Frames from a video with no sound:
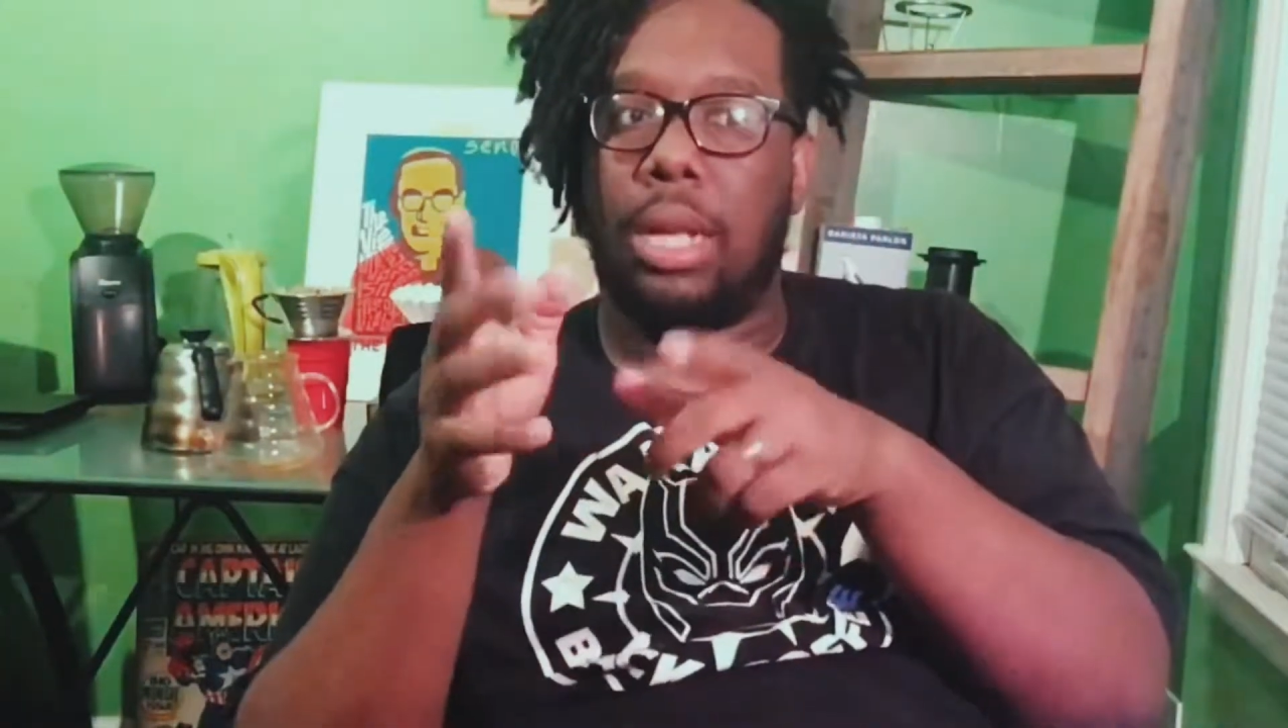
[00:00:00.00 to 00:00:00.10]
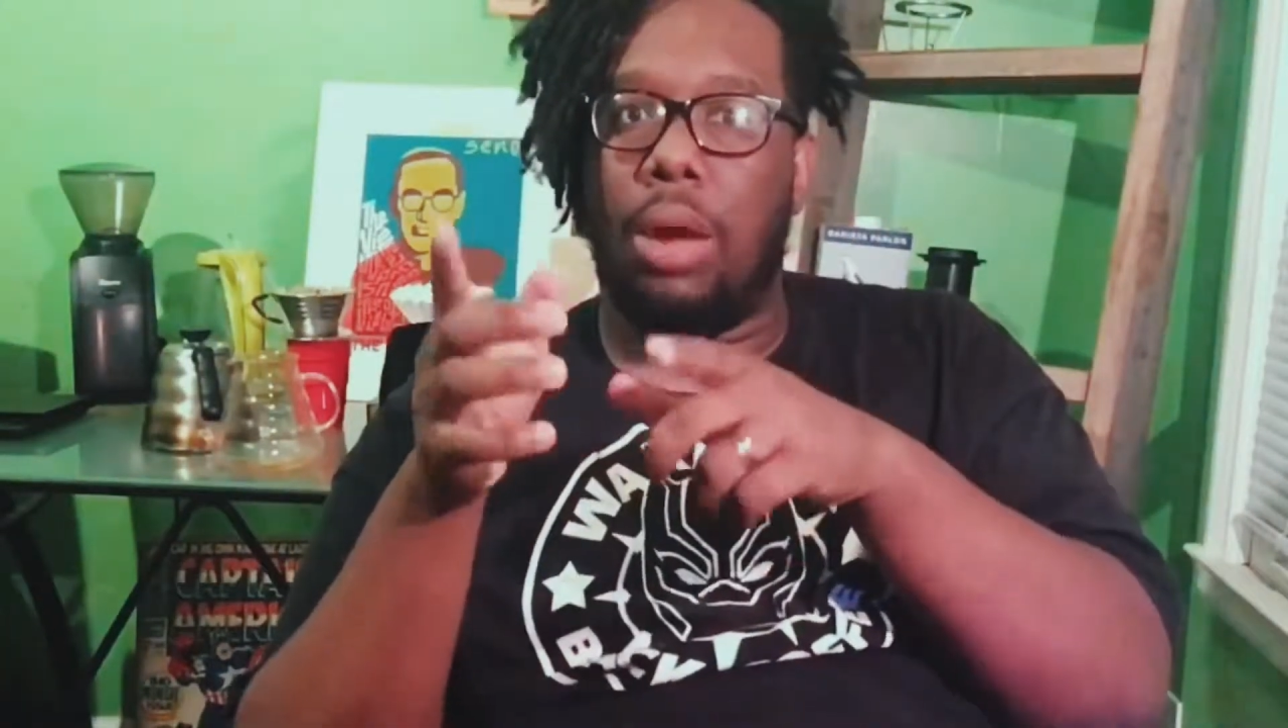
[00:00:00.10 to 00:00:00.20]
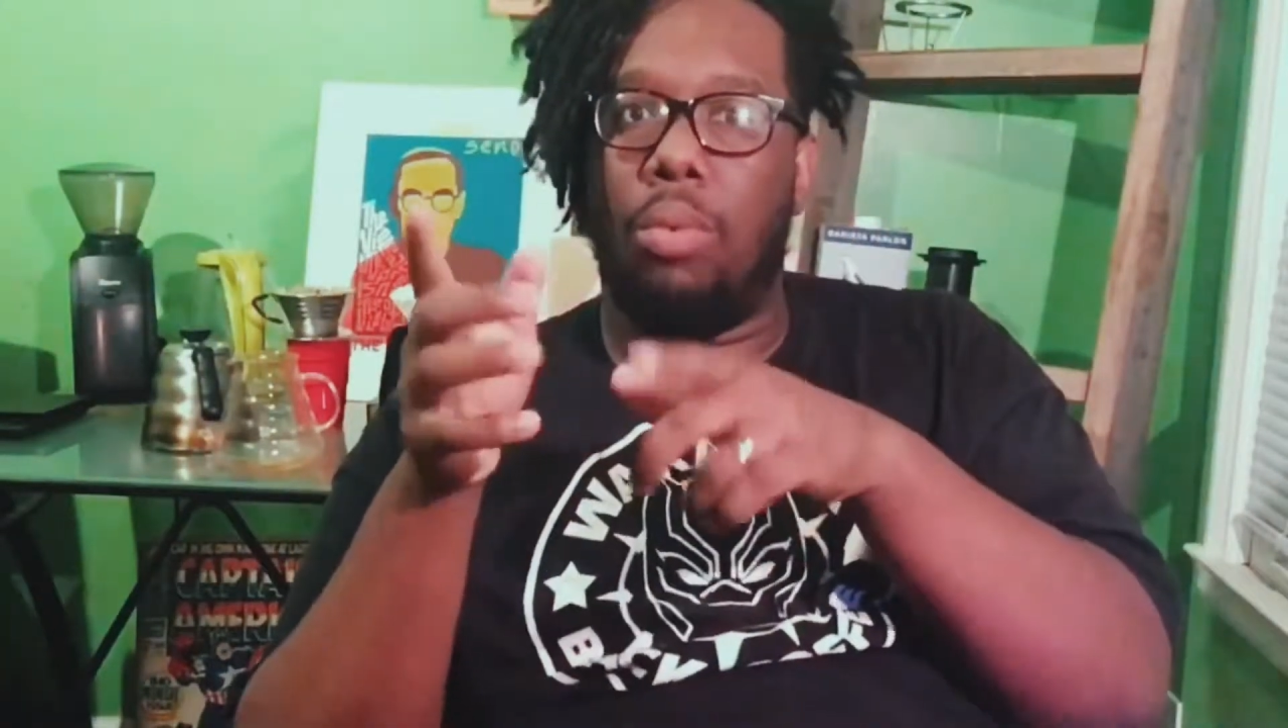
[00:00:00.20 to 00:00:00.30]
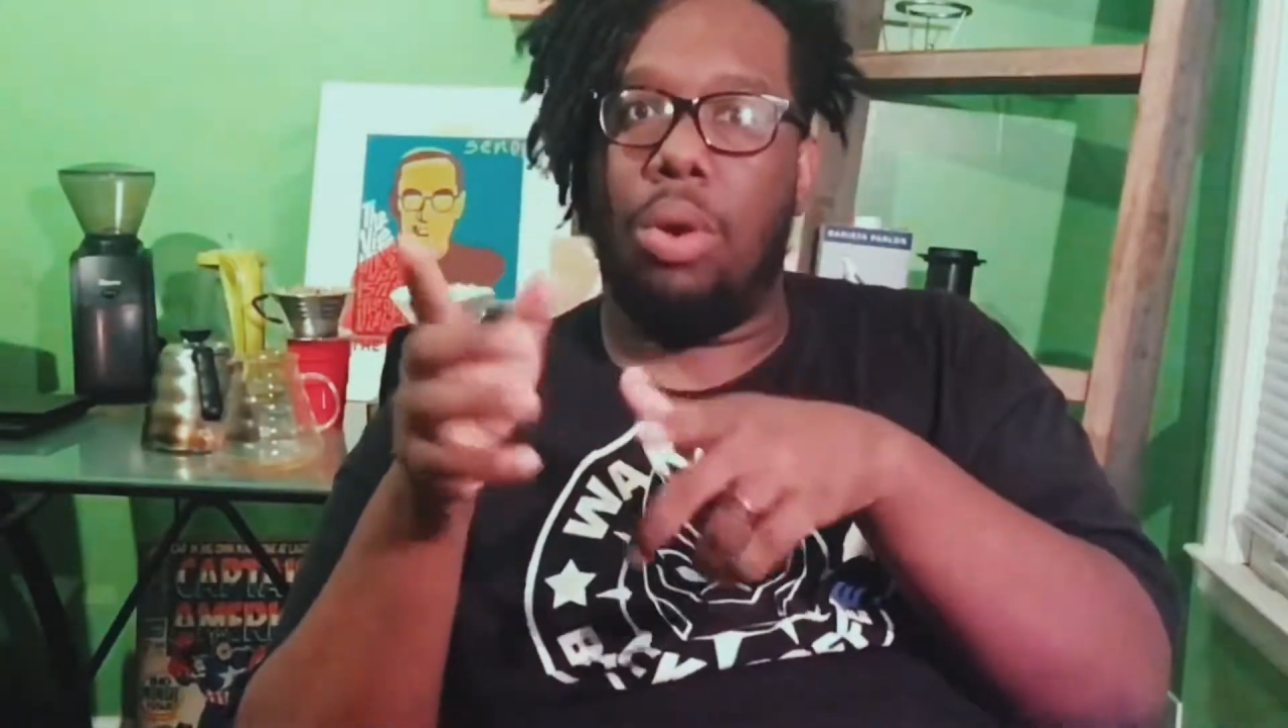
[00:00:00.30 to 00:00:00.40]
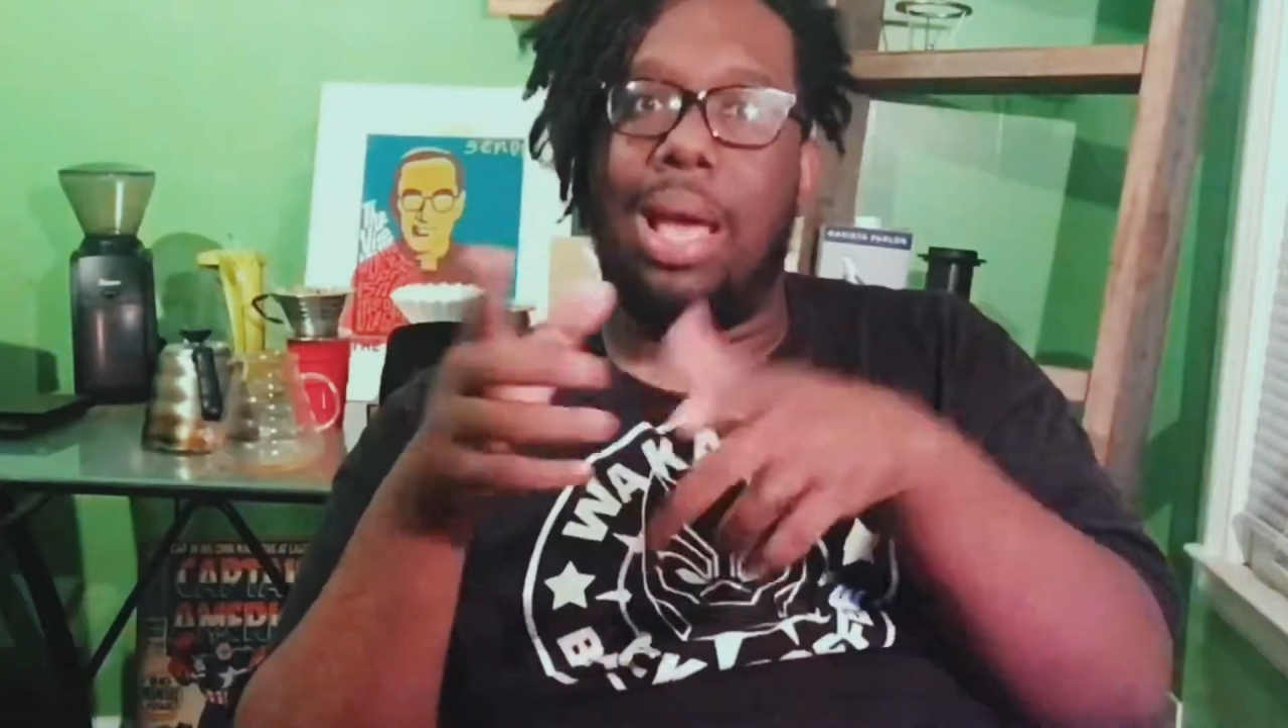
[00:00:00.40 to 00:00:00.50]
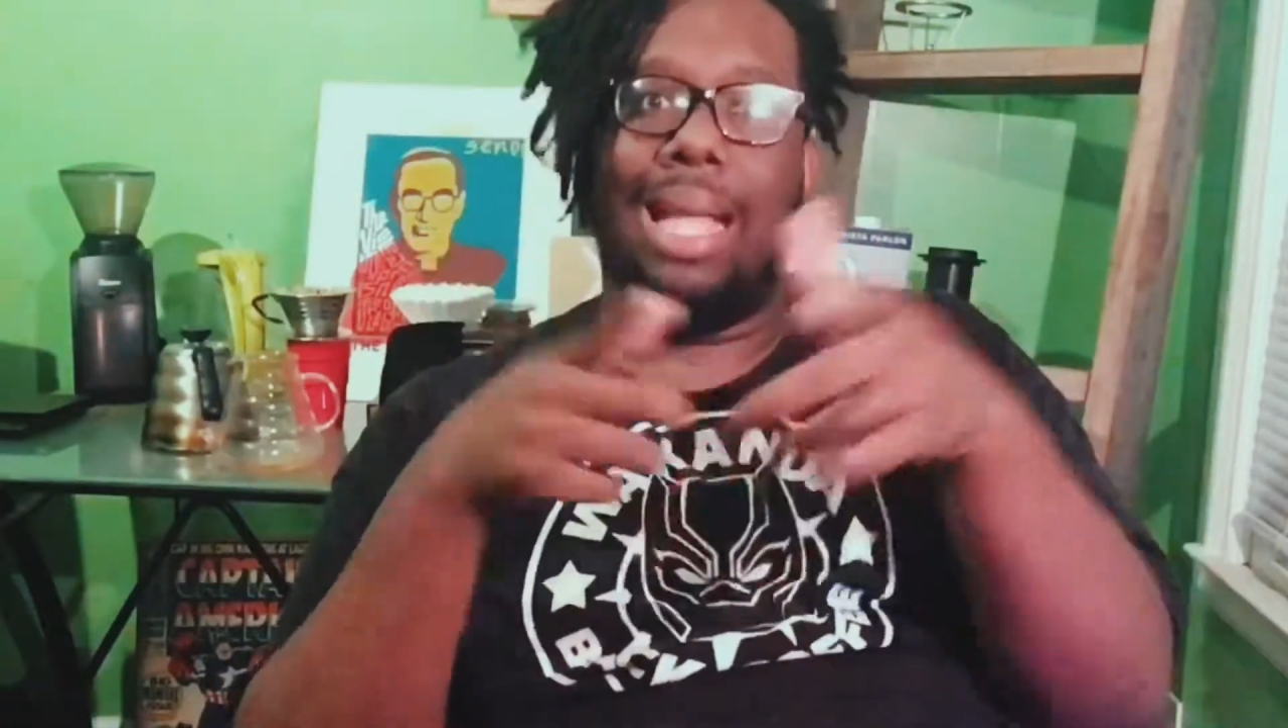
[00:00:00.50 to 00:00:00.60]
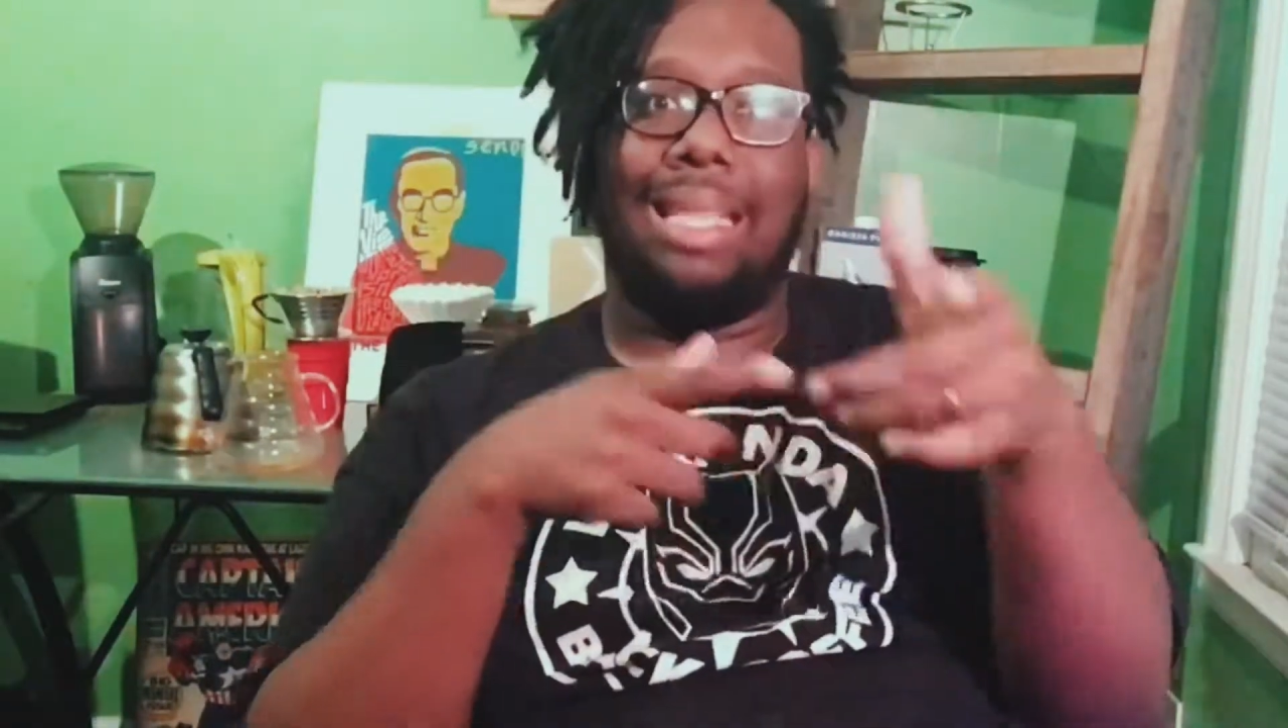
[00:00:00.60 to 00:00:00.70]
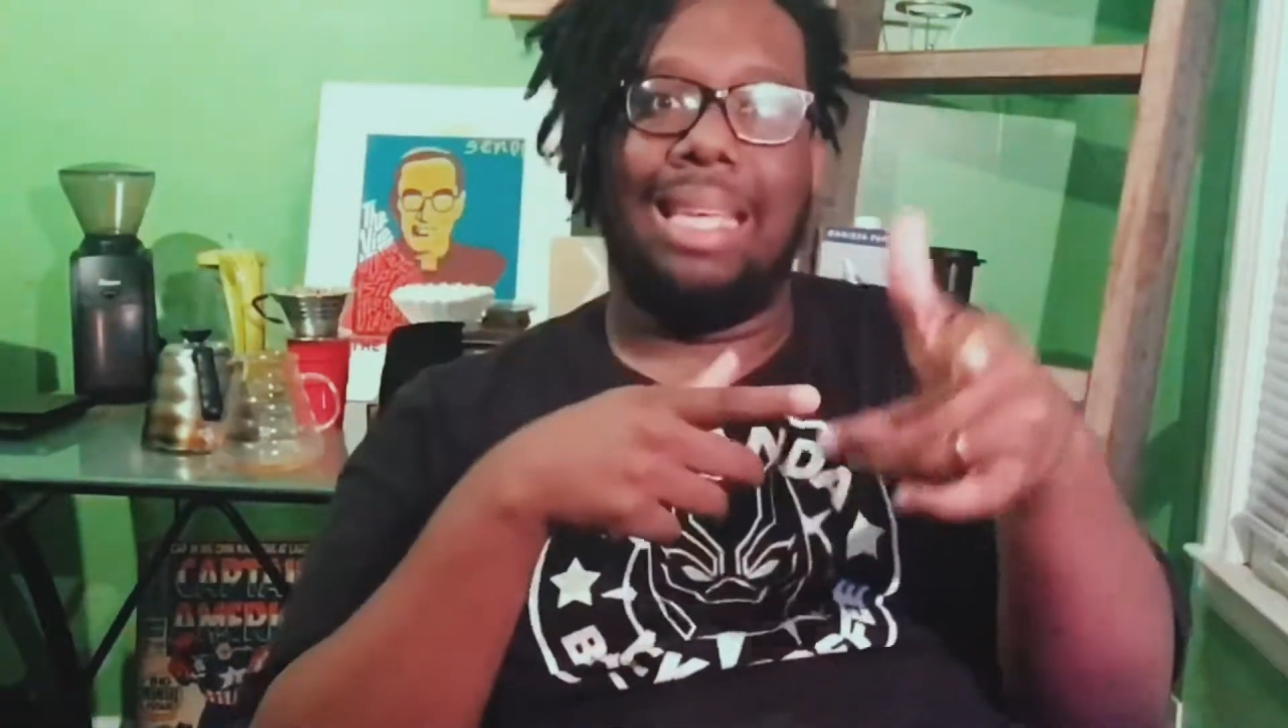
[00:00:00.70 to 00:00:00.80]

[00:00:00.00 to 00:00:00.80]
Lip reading: that I want at